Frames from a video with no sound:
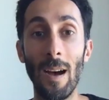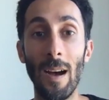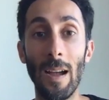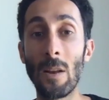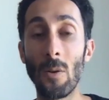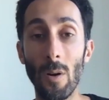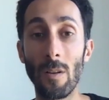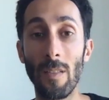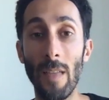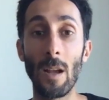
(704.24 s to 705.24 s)
in order
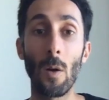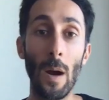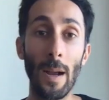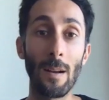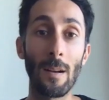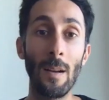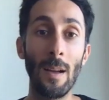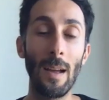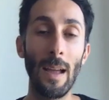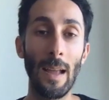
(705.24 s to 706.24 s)
to then acquire
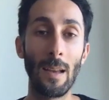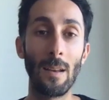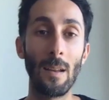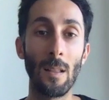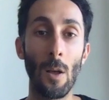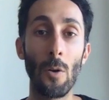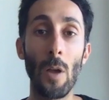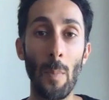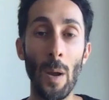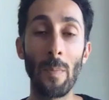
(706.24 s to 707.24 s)
and load
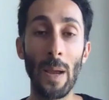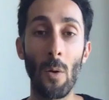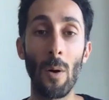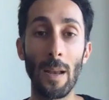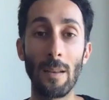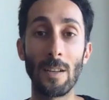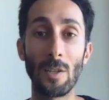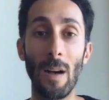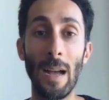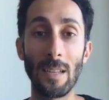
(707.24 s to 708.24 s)
up on Bitcoin and
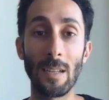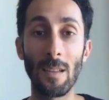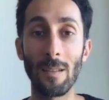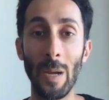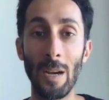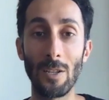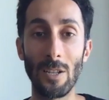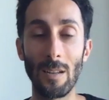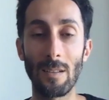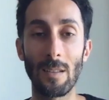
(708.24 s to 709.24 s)
digital assets on their balance
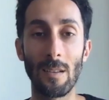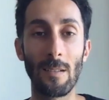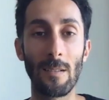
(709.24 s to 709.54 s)
sheets.